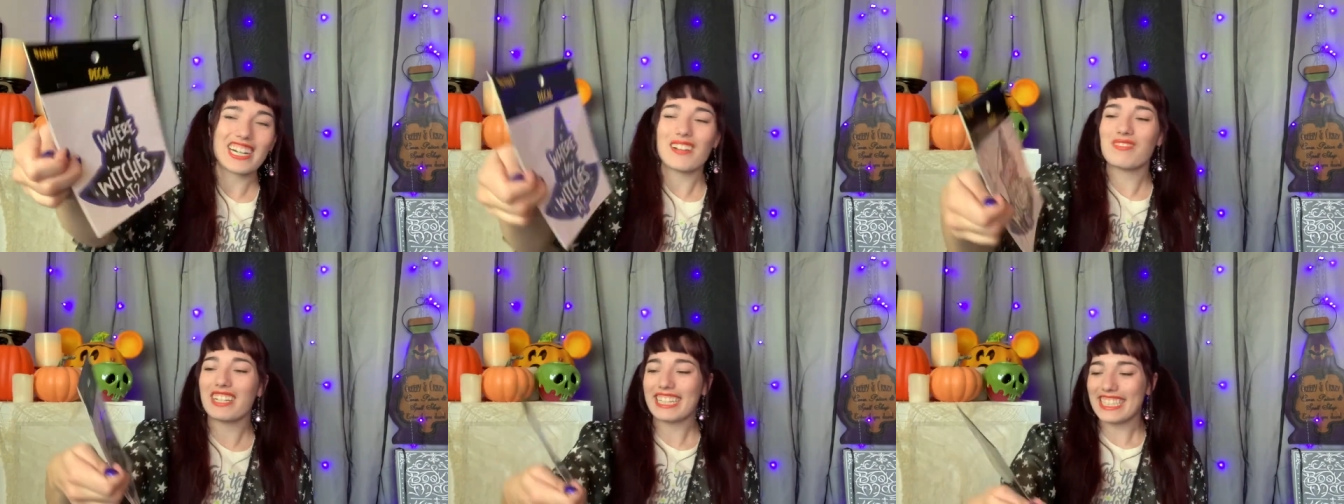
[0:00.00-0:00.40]

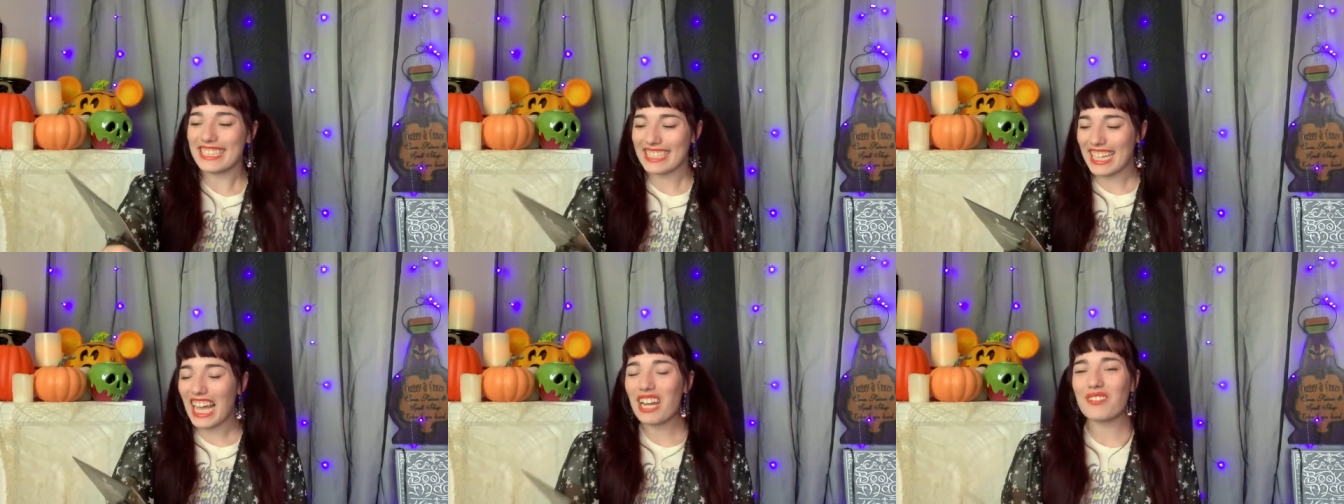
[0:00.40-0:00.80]
I'm looking
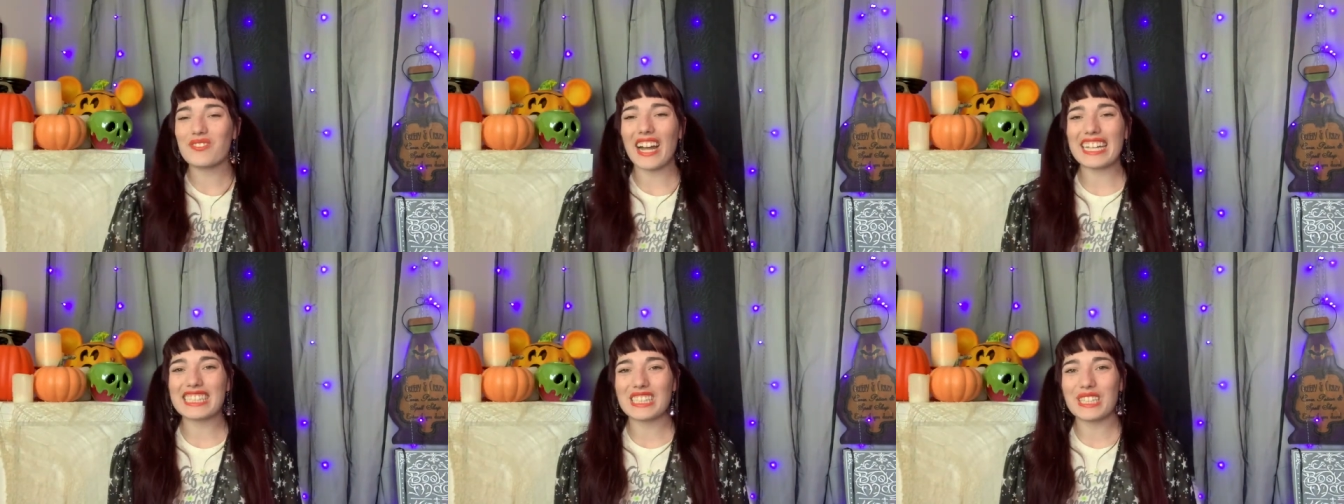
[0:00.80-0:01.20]
to kind of
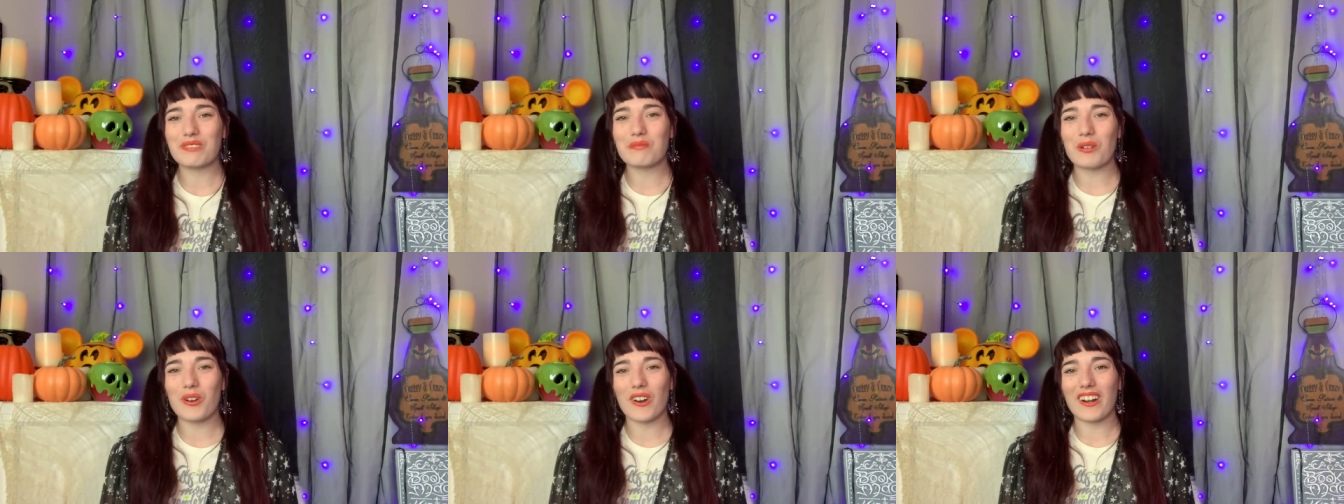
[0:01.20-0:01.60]
find
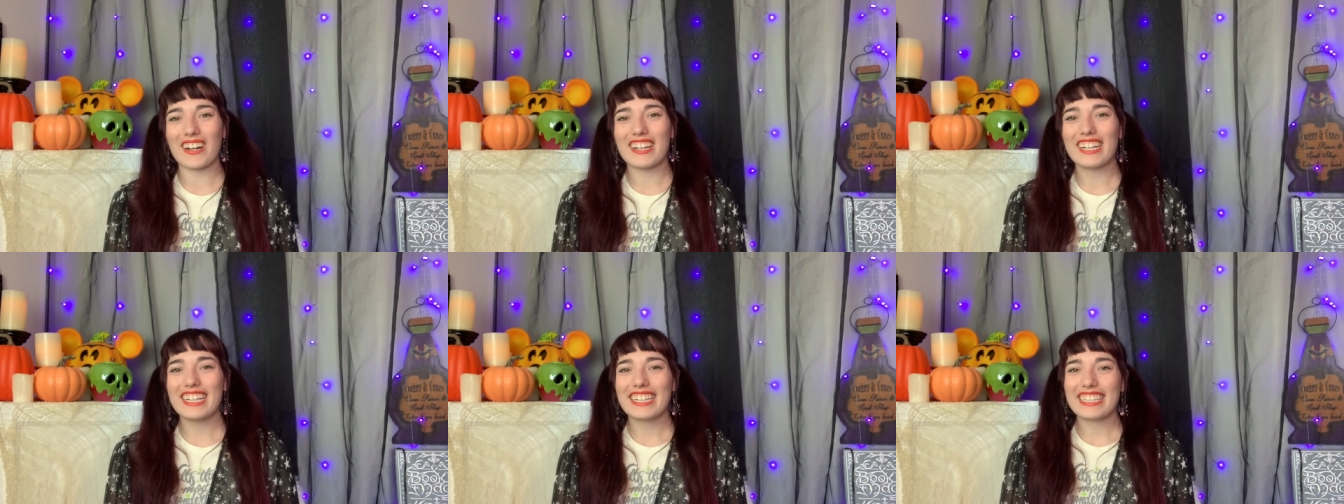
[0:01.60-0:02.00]
some
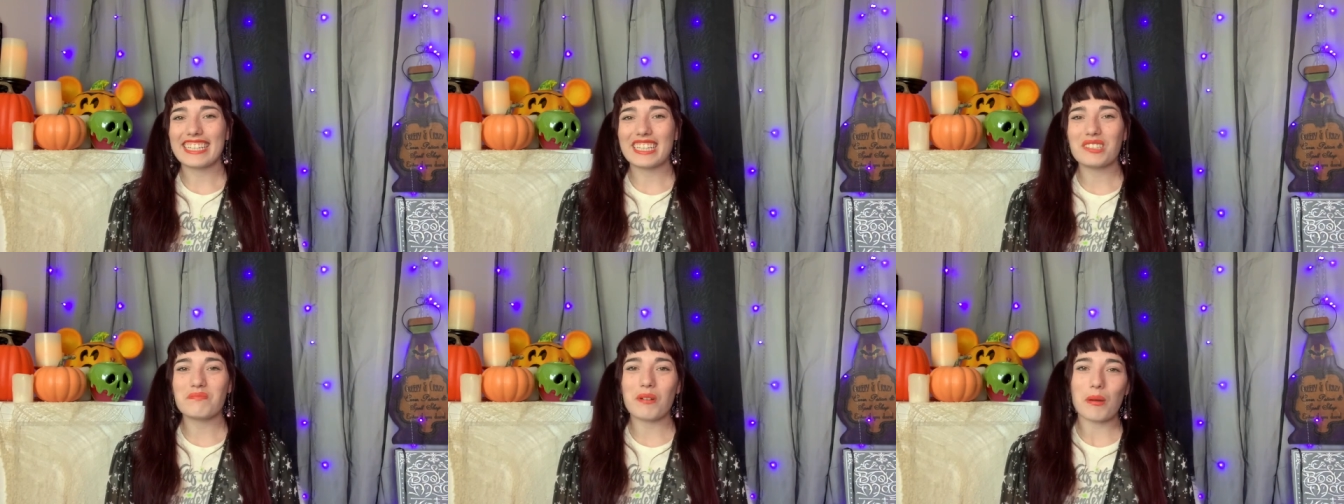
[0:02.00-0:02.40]
more
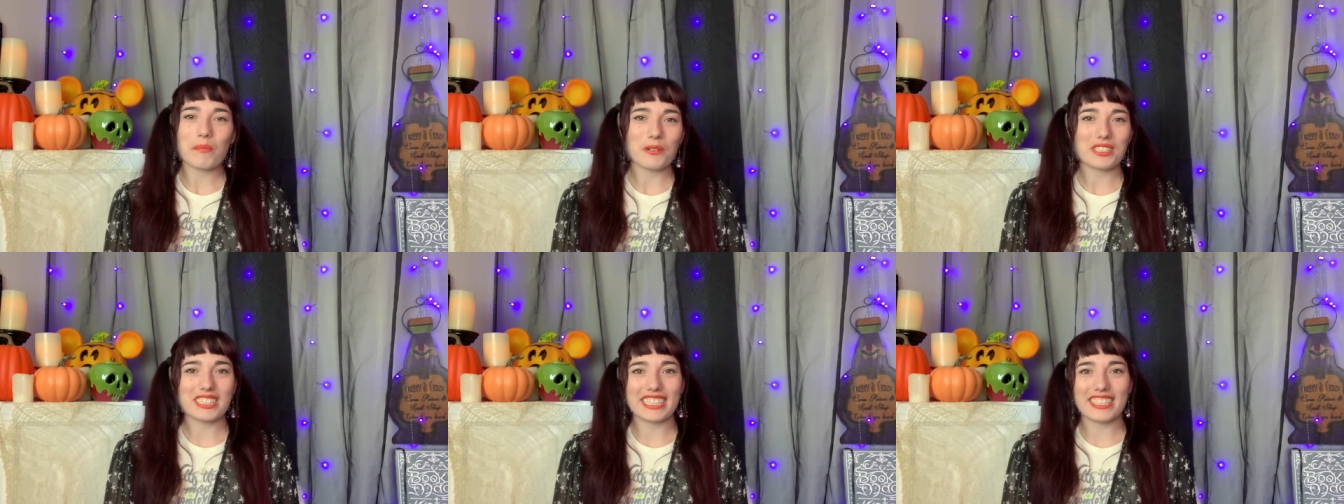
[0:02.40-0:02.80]
cute
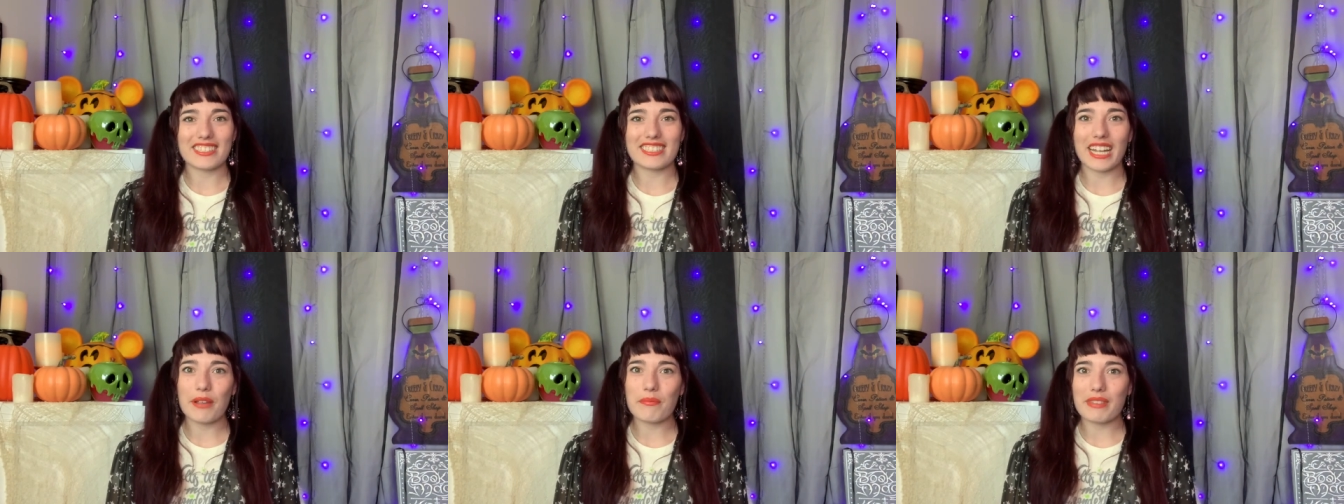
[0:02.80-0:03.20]
bumper sticker
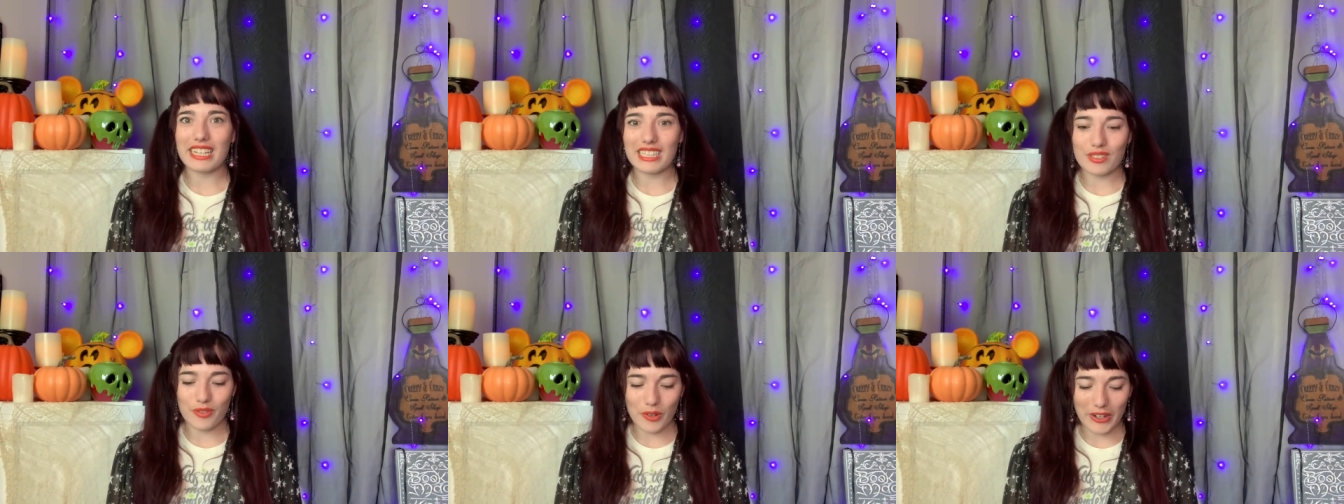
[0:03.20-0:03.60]
type
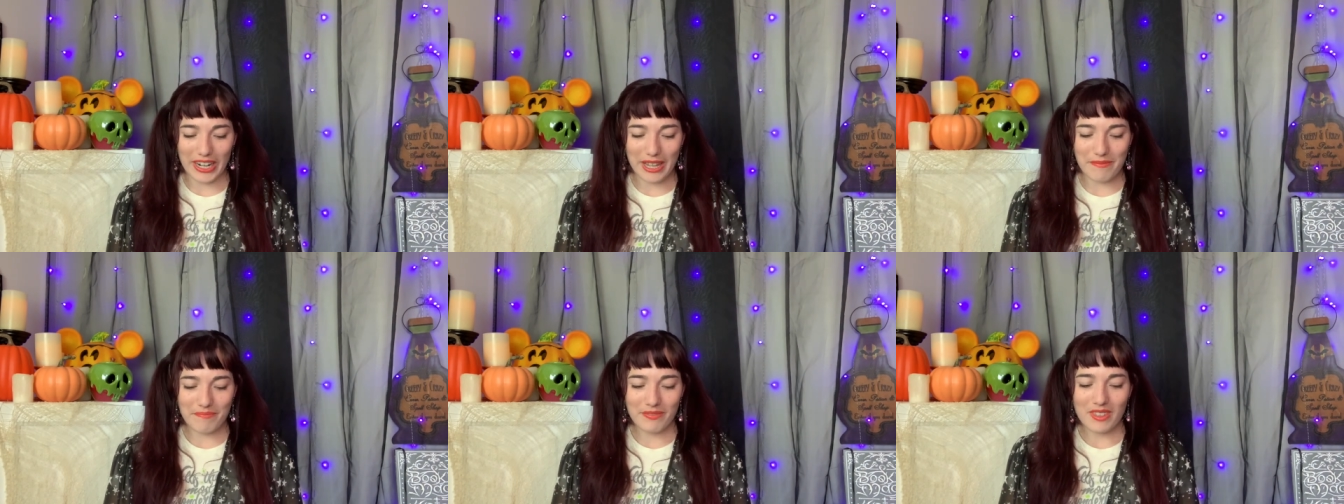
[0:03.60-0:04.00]
things for
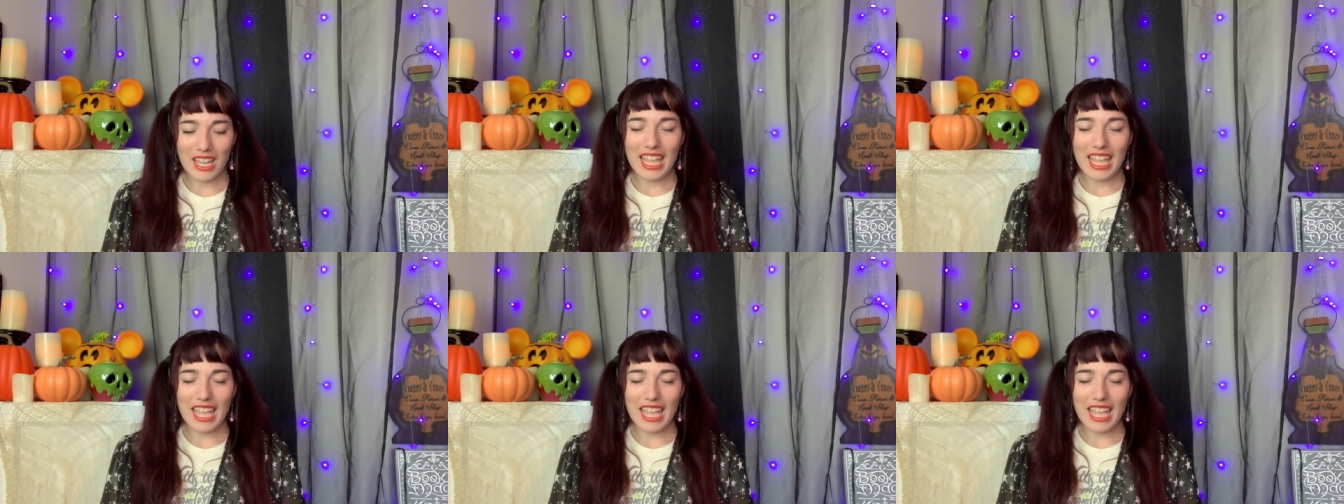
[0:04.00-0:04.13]
it.